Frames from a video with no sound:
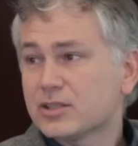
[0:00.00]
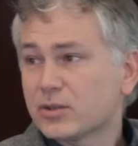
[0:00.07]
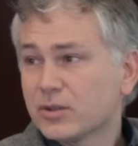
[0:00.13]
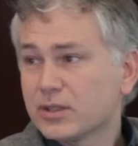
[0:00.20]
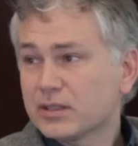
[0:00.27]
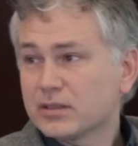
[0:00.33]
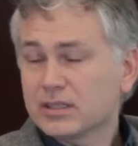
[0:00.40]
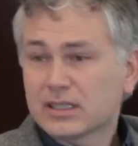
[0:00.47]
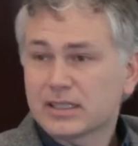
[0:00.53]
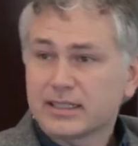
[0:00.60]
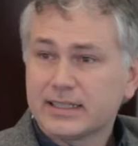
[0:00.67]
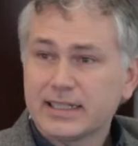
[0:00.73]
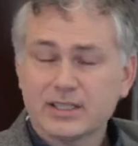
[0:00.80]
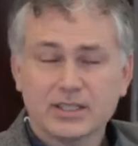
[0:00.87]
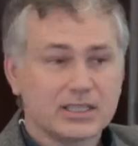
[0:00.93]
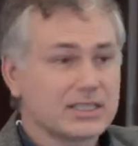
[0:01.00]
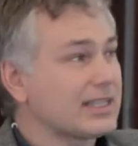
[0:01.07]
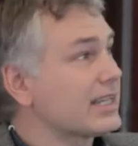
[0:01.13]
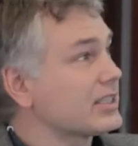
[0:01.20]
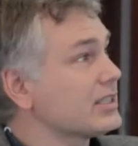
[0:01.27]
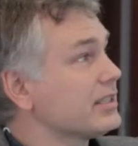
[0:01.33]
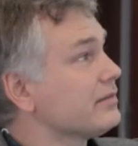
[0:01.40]
So the clinicians
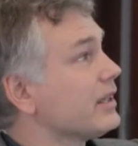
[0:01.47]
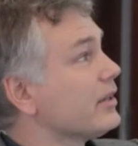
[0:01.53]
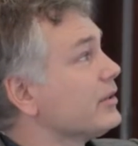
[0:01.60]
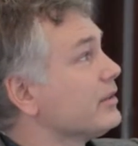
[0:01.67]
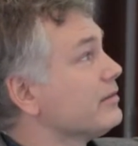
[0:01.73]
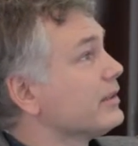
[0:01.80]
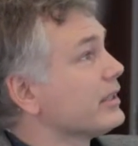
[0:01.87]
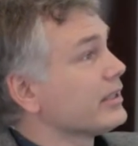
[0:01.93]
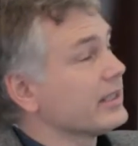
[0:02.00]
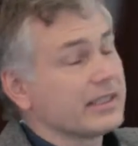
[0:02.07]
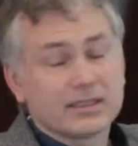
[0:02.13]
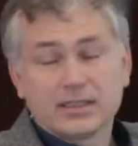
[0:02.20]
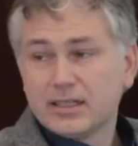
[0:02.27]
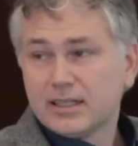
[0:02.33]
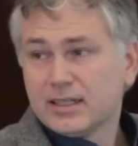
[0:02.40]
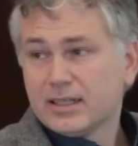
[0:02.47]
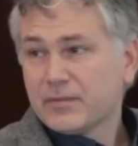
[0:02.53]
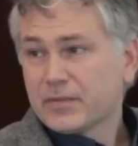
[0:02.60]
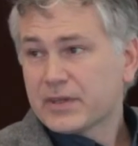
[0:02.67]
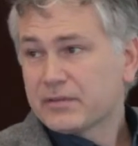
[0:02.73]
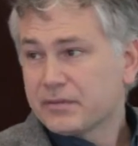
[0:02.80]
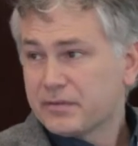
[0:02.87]
actually found it very
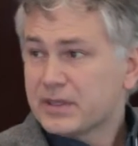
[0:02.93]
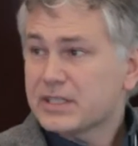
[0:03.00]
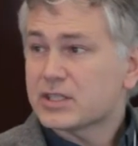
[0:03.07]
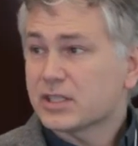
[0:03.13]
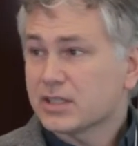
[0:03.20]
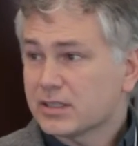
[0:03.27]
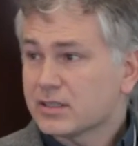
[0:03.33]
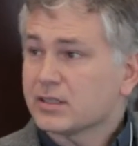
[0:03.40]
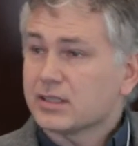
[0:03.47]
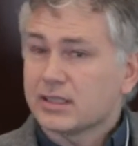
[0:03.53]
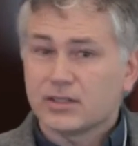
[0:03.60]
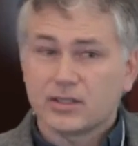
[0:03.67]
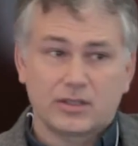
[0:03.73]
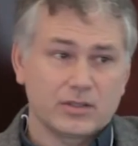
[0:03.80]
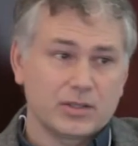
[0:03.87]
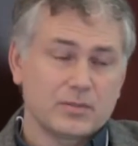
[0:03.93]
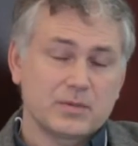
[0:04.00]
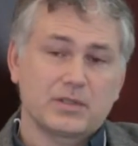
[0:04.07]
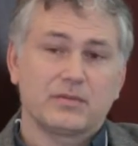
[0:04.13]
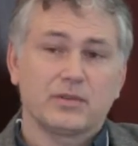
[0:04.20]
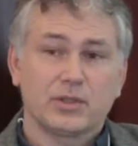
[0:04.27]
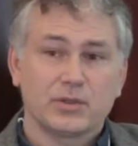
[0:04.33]
efficient in
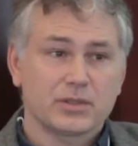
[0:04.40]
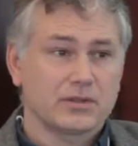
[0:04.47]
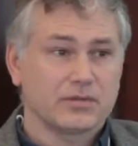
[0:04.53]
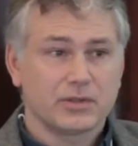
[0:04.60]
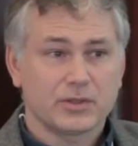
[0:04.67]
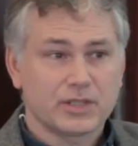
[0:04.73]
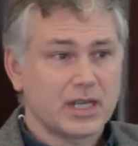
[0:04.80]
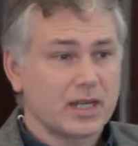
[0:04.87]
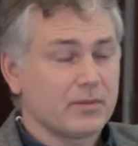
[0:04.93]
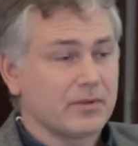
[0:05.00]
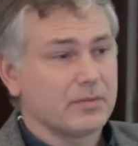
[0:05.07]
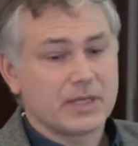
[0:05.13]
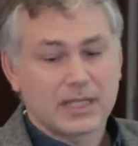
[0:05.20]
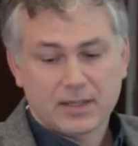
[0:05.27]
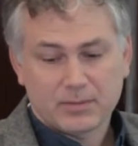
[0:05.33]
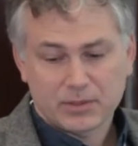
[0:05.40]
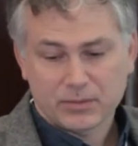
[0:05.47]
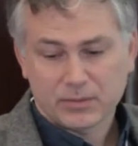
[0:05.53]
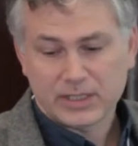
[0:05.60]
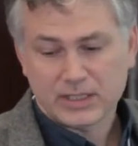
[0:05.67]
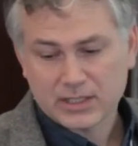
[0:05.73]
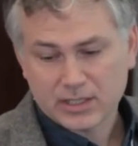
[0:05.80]
terms of use of their time of being able
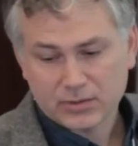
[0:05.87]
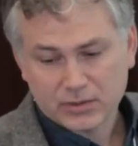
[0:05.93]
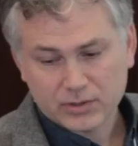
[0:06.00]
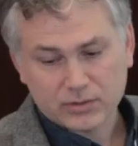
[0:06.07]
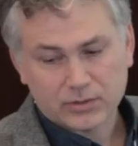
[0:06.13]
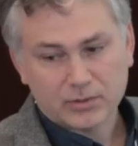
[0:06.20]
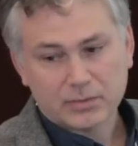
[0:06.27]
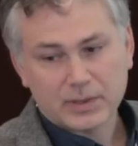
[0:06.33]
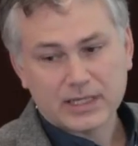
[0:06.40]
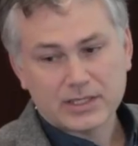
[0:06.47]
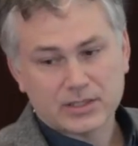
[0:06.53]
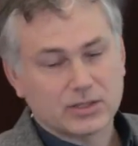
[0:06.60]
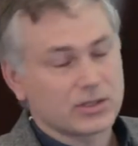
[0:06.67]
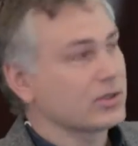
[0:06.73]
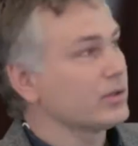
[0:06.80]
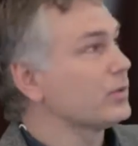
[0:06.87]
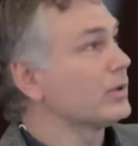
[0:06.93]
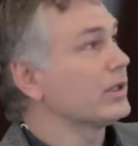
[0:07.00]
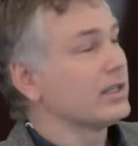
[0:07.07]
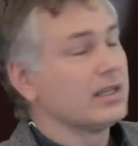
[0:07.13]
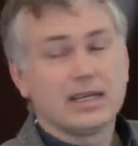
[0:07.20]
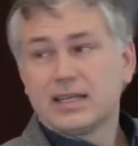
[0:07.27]
to reach out to the patients who
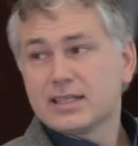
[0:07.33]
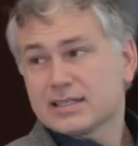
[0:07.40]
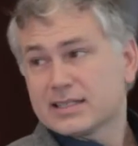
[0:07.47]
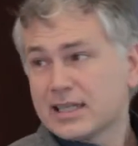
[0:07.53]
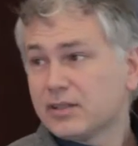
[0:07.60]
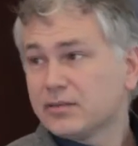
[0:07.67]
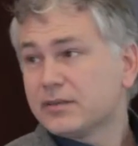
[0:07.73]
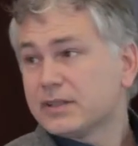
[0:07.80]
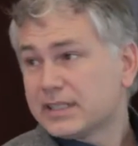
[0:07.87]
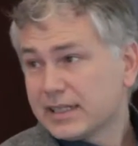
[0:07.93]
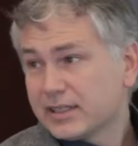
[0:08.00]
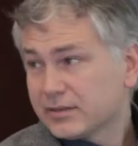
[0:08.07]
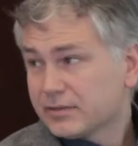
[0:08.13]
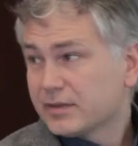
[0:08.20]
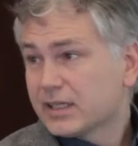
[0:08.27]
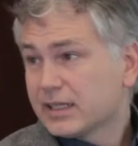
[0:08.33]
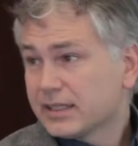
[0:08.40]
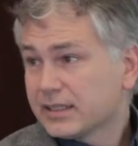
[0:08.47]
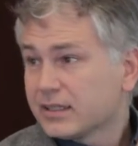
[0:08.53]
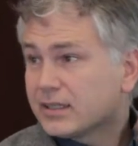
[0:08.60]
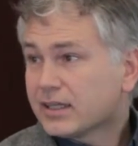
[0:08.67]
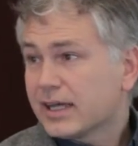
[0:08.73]
were
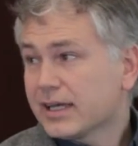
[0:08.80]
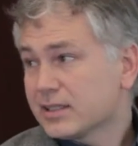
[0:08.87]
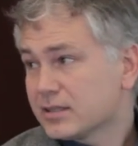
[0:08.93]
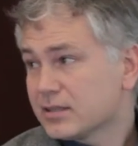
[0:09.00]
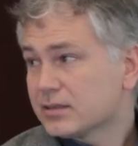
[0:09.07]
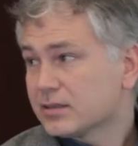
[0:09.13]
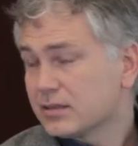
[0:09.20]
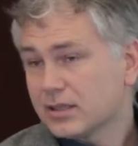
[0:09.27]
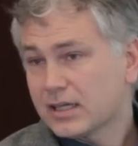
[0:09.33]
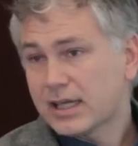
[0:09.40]
self-identifying as